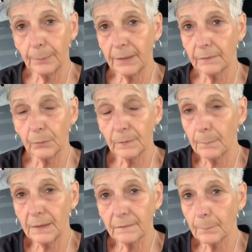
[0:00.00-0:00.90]
it because it was a
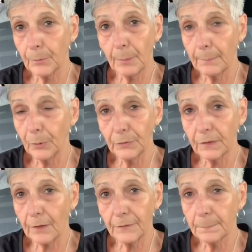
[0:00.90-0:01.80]
mix-up with my
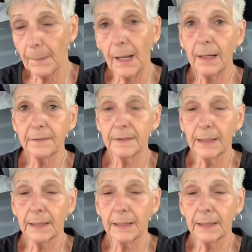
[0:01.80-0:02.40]
post office box,